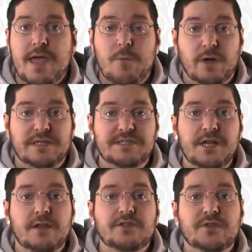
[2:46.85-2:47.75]
And while
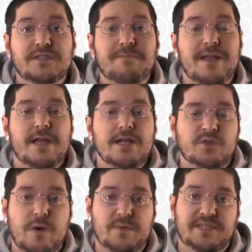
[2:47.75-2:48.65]
Consolitude is meant
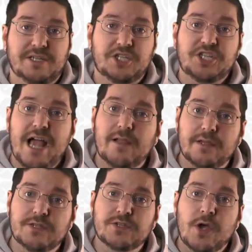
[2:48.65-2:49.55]
to represent a
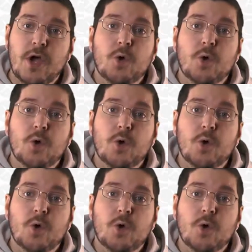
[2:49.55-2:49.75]
challenge,